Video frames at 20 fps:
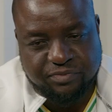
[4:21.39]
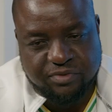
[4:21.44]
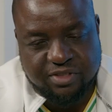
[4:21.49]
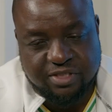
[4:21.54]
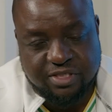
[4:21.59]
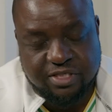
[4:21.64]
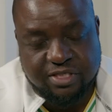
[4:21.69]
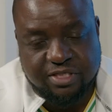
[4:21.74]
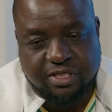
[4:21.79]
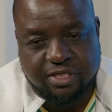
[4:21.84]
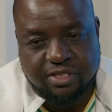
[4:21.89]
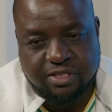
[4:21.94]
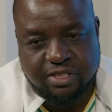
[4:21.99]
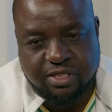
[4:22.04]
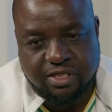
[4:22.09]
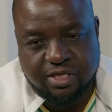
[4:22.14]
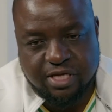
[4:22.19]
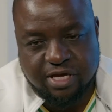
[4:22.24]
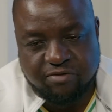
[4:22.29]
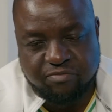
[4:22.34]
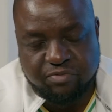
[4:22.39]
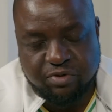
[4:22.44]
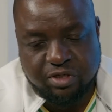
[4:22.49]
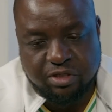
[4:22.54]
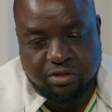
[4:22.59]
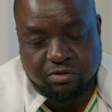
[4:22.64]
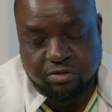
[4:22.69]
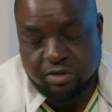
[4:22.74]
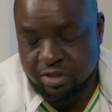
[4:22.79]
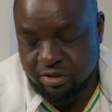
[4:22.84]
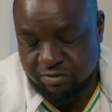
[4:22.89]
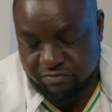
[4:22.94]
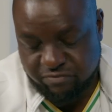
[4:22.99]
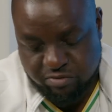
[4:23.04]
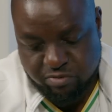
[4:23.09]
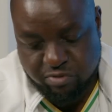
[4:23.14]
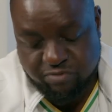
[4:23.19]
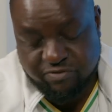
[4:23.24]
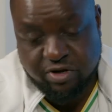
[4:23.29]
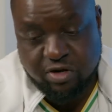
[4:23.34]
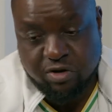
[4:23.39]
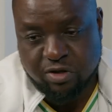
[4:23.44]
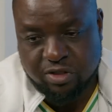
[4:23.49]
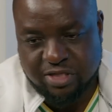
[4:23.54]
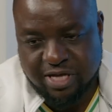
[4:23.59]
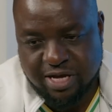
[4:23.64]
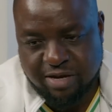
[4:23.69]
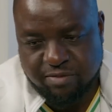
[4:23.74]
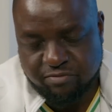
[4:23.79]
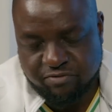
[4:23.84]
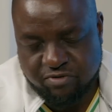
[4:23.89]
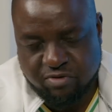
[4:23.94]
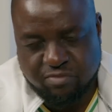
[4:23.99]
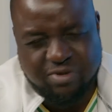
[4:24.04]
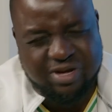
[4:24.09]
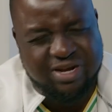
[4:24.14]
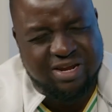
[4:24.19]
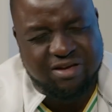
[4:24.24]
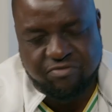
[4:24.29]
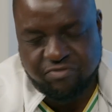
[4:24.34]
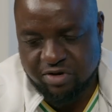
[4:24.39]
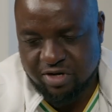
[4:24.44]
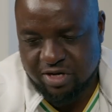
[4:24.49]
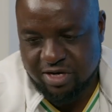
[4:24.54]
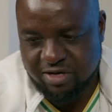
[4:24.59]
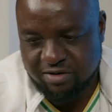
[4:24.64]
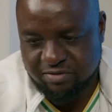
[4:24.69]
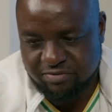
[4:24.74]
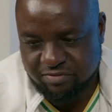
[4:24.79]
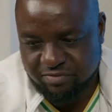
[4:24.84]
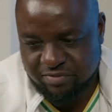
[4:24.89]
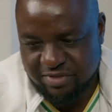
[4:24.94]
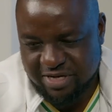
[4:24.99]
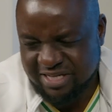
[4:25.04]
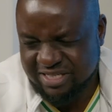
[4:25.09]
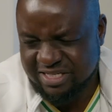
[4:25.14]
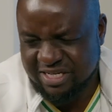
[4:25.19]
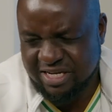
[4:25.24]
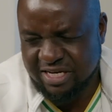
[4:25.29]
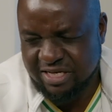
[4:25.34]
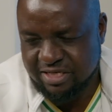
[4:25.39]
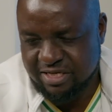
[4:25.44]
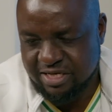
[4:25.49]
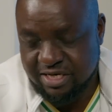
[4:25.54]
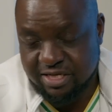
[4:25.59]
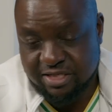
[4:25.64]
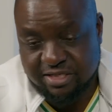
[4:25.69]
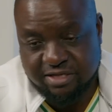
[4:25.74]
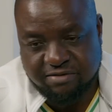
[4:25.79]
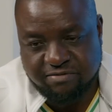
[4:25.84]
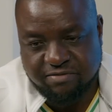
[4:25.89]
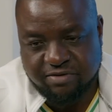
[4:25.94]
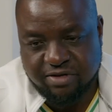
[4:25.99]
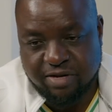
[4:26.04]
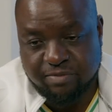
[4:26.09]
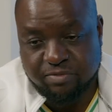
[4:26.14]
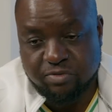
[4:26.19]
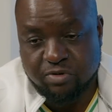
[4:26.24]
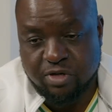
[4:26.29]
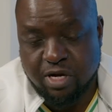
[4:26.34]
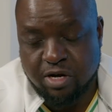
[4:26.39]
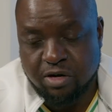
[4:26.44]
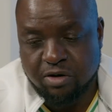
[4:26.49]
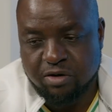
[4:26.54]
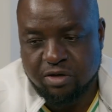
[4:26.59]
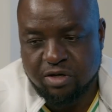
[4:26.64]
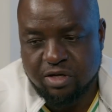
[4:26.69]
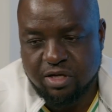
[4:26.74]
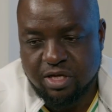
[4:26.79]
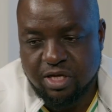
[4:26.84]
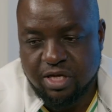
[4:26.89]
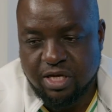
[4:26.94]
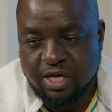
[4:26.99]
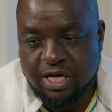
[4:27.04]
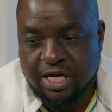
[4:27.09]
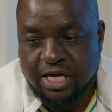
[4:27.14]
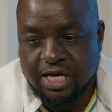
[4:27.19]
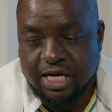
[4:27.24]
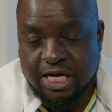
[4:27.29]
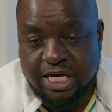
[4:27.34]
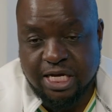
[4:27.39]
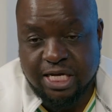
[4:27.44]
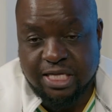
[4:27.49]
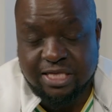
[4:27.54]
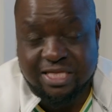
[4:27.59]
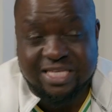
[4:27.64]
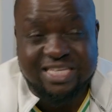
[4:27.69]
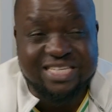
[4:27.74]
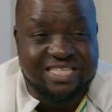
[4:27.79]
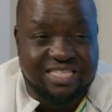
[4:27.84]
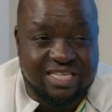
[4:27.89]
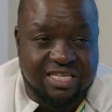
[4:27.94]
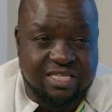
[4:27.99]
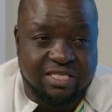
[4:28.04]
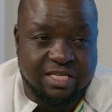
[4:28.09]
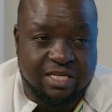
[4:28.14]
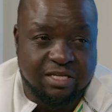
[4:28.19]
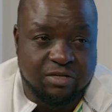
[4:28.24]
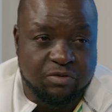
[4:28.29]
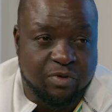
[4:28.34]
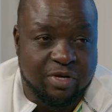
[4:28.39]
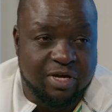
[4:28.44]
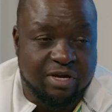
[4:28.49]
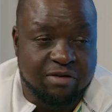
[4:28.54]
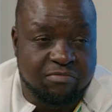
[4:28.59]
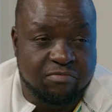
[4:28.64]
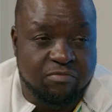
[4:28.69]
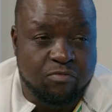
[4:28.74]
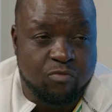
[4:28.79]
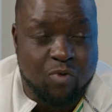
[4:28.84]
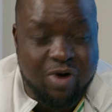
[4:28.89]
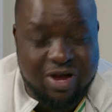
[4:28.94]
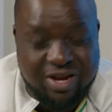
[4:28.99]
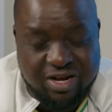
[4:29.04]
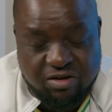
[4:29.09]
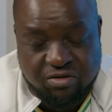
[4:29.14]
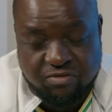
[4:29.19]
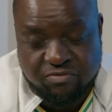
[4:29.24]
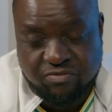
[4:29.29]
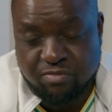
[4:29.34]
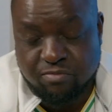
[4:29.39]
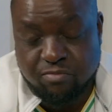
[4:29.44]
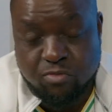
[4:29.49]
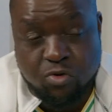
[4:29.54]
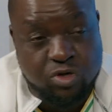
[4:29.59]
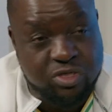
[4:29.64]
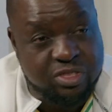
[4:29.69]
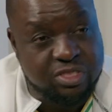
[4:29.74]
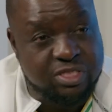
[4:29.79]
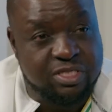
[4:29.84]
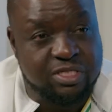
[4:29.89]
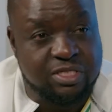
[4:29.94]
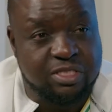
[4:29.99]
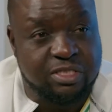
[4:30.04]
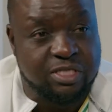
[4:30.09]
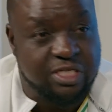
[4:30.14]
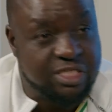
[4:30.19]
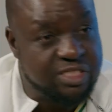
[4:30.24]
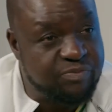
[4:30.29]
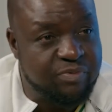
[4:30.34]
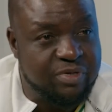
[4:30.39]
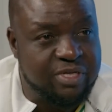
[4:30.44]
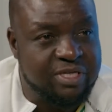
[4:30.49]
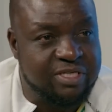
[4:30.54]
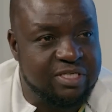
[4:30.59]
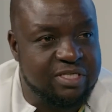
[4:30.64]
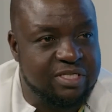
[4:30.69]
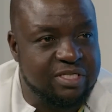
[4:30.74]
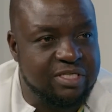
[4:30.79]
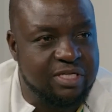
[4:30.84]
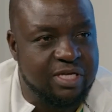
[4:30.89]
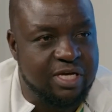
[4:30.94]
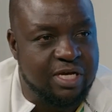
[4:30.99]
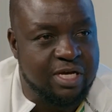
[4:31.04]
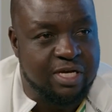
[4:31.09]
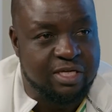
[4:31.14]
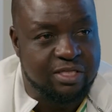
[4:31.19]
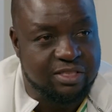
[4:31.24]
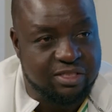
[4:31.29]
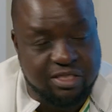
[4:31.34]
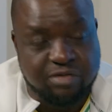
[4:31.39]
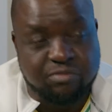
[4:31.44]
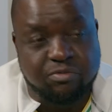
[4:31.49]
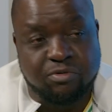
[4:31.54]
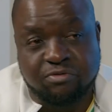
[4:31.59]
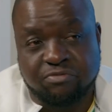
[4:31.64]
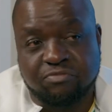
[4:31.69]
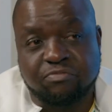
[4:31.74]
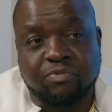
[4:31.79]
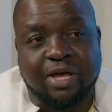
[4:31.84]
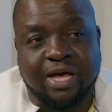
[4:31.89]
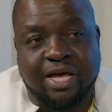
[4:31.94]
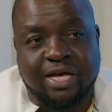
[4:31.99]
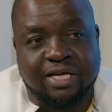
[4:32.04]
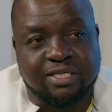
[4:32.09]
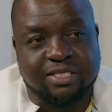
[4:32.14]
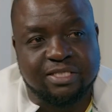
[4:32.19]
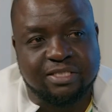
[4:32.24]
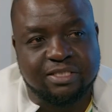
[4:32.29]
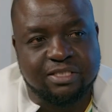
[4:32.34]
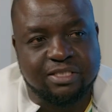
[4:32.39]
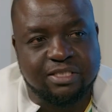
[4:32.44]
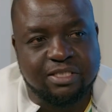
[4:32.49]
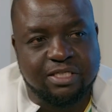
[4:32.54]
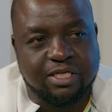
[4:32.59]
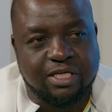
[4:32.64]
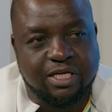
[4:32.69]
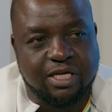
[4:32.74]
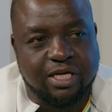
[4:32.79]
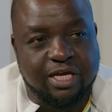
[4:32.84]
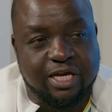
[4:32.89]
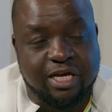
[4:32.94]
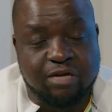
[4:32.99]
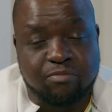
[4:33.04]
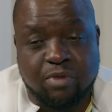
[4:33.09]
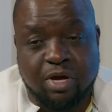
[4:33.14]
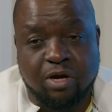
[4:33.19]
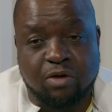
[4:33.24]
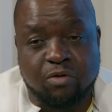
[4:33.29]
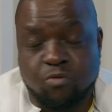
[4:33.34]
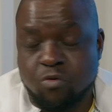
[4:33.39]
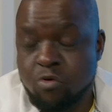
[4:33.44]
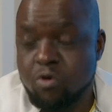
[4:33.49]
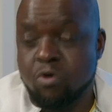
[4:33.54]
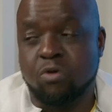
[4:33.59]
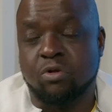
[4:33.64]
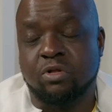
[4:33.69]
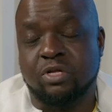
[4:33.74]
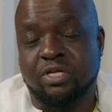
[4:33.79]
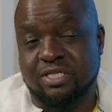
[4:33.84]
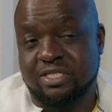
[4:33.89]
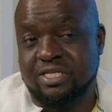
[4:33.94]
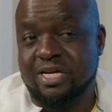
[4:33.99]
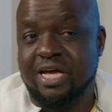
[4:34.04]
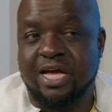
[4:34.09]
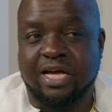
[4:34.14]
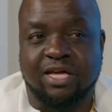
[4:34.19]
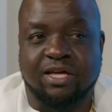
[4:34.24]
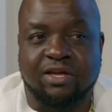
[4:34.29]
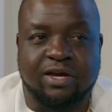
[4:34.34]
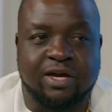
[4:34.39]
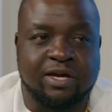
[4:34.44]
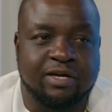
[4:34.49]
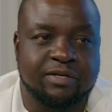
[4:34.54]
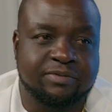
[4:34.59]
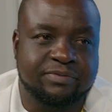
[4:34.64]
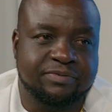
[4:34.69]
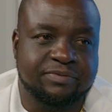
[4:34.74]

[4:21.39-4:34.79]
This season, I've been in football for a long time, from One Africa, from 98, 97 up to now. This season, we have one of the most disciplined team of players in my whole entire career.